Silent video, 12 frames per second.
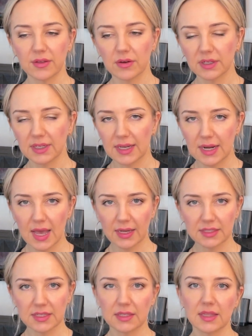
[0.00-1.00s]
and
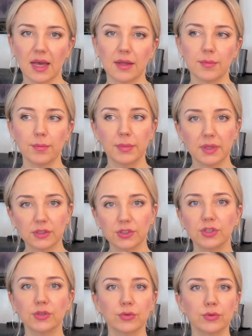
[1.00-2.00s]
connecting that
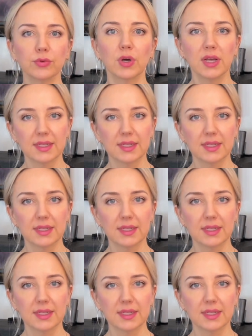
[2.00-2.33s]
milieu